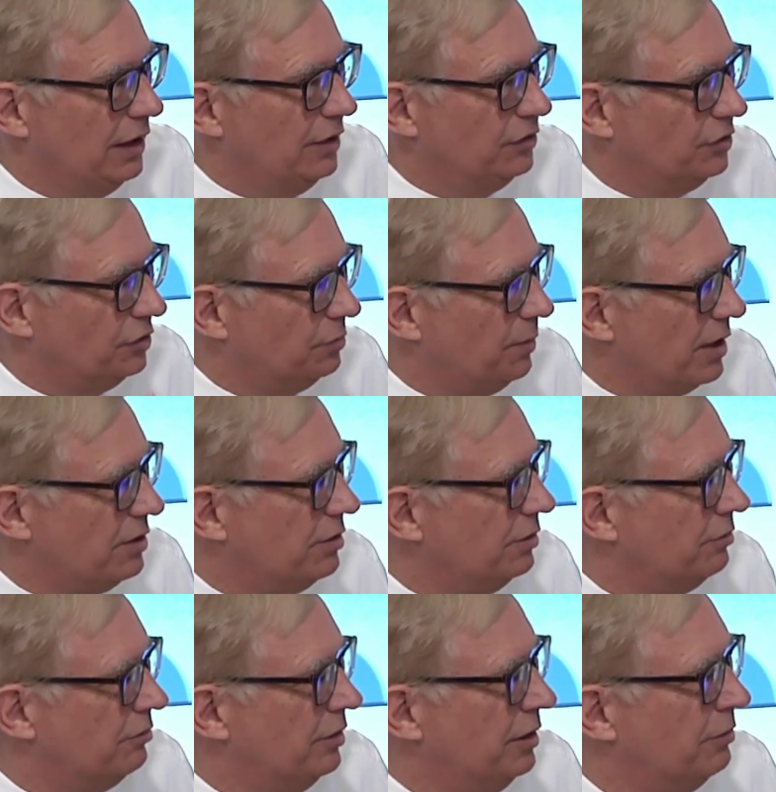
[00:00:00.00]
is a special
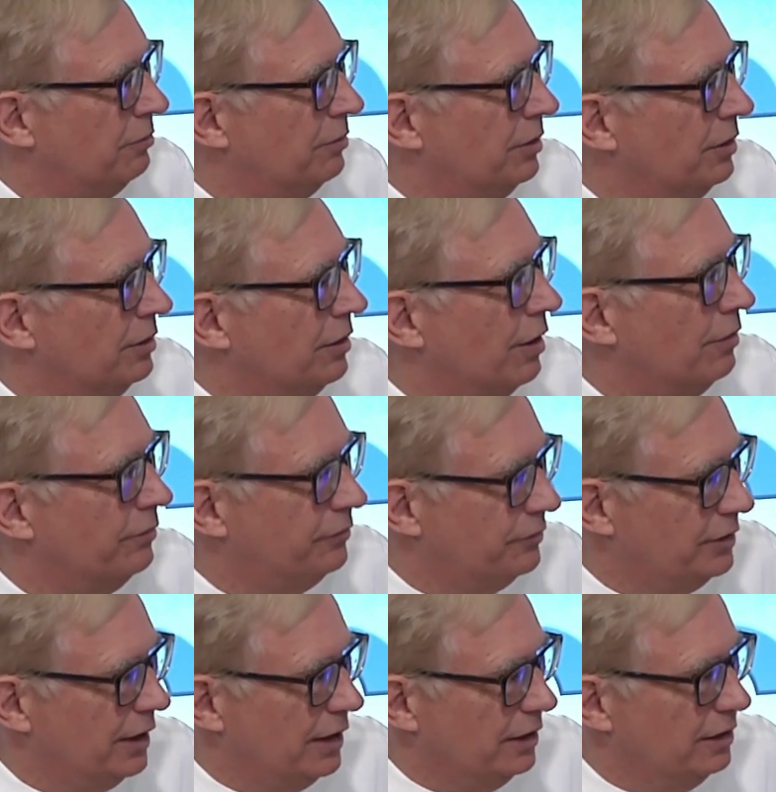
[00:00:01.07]
Greek word,
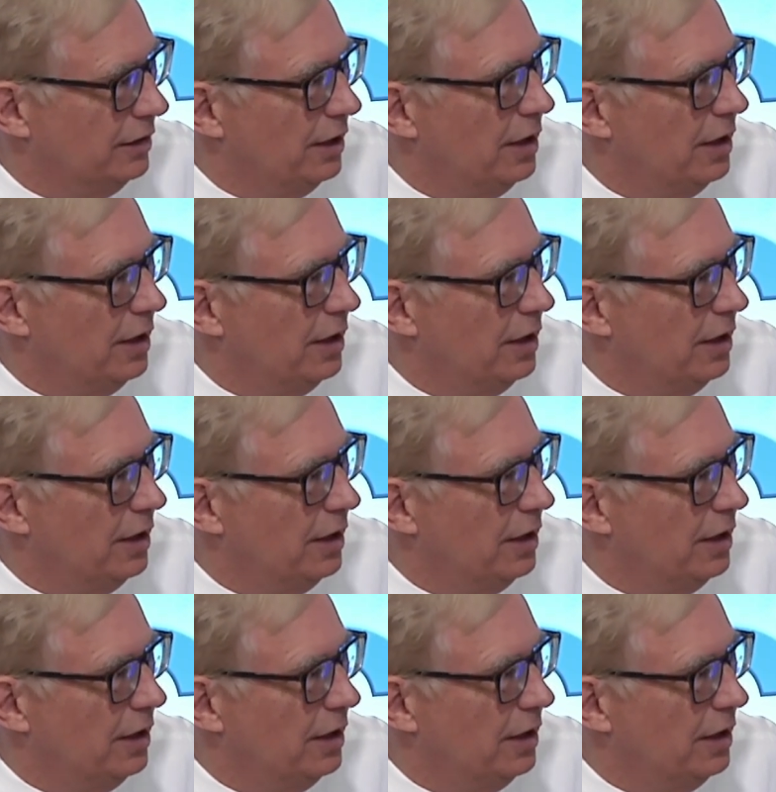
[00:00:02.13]
ophtheh.